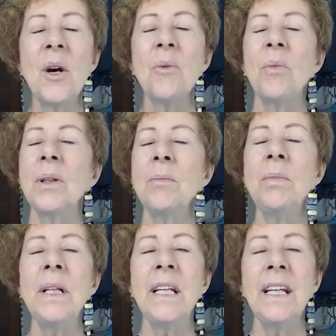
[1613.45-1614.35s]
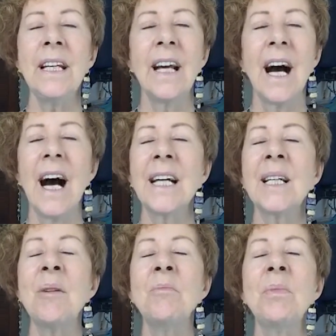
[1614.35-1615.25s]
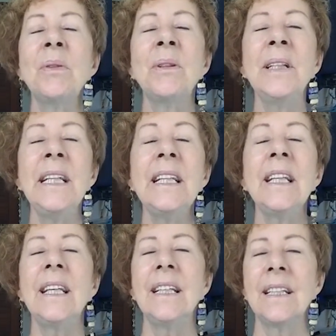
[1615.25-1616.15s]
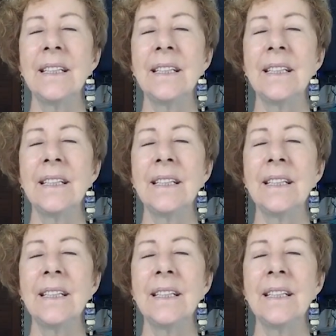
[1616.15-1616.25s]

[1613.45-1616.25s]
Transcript: will be a completely